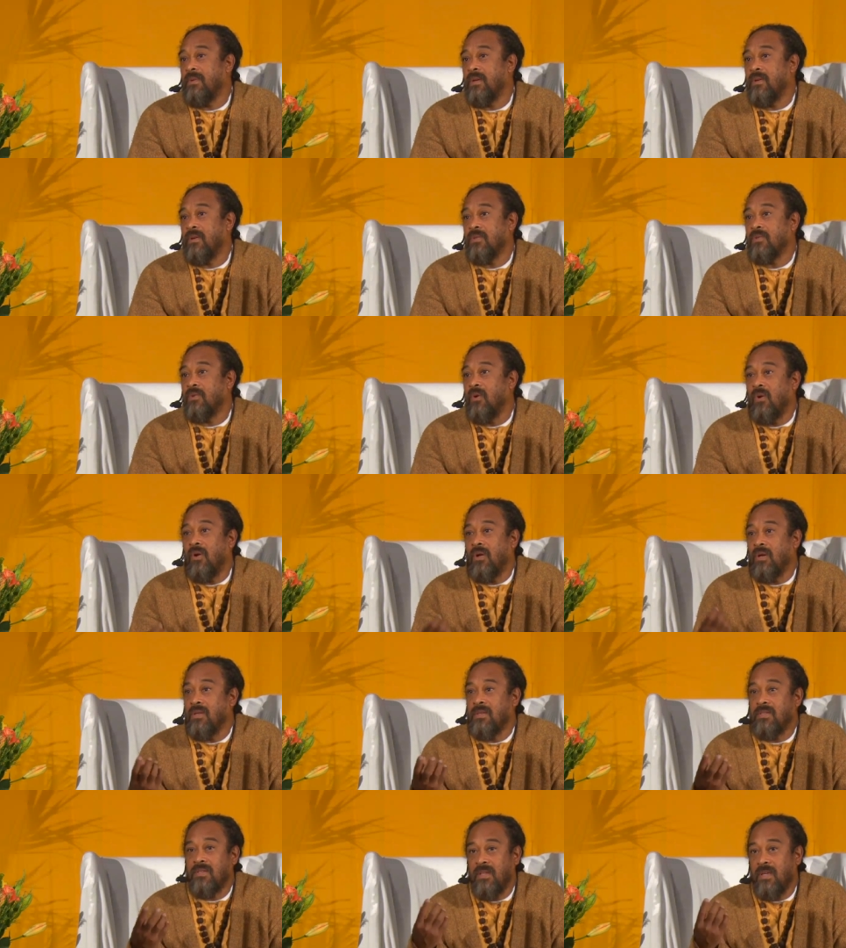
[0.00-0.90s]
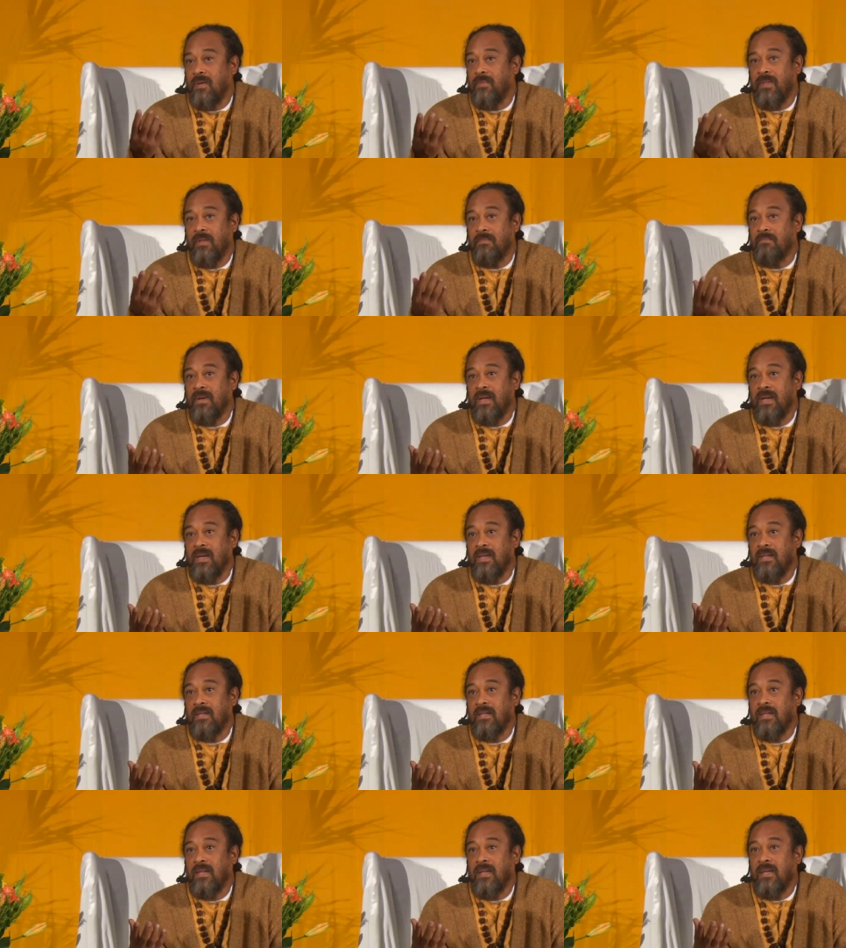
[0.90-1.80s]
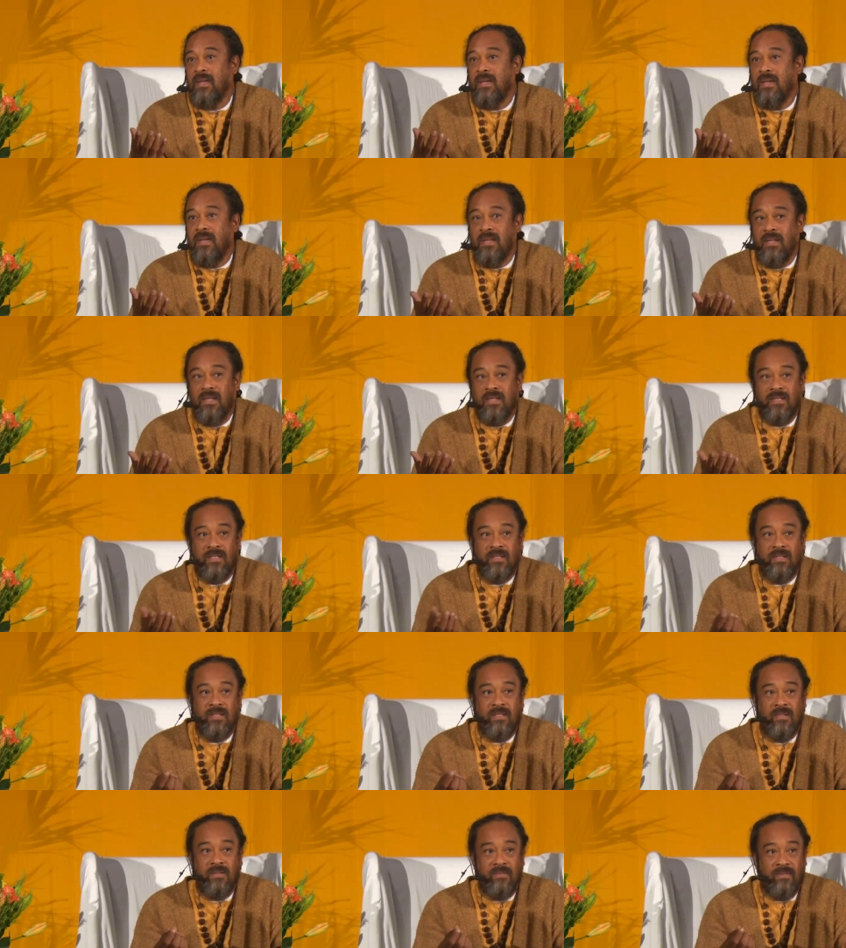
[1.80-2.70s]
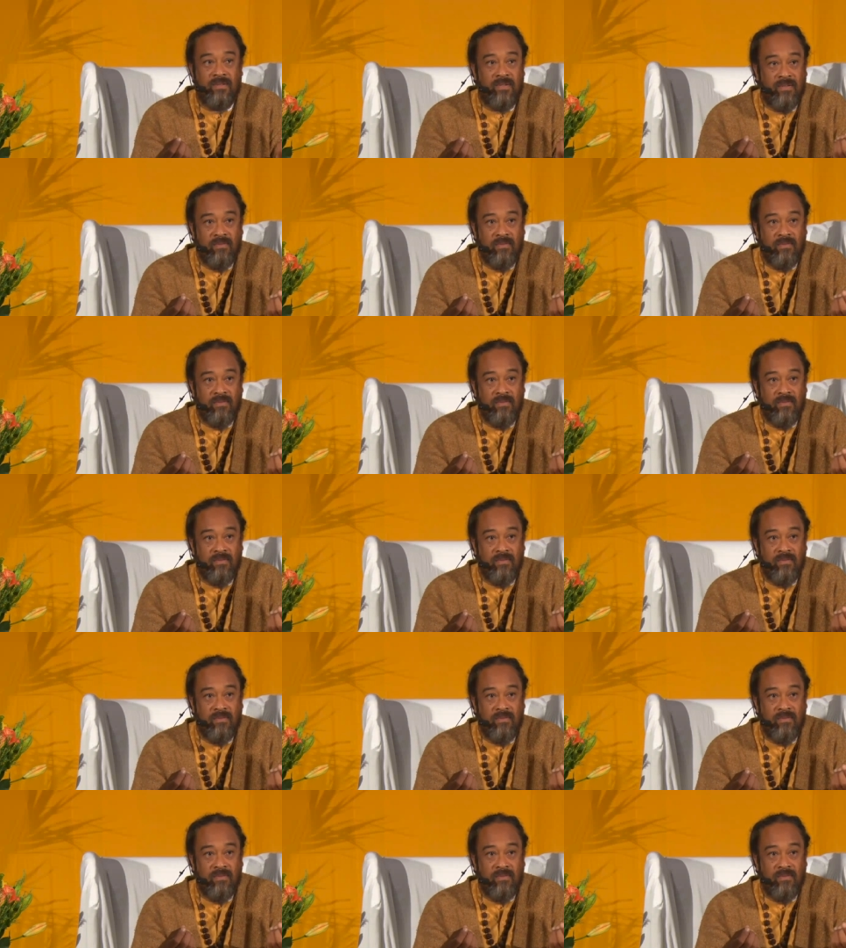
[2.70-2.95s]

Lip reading: Because all this thing with the mind, in its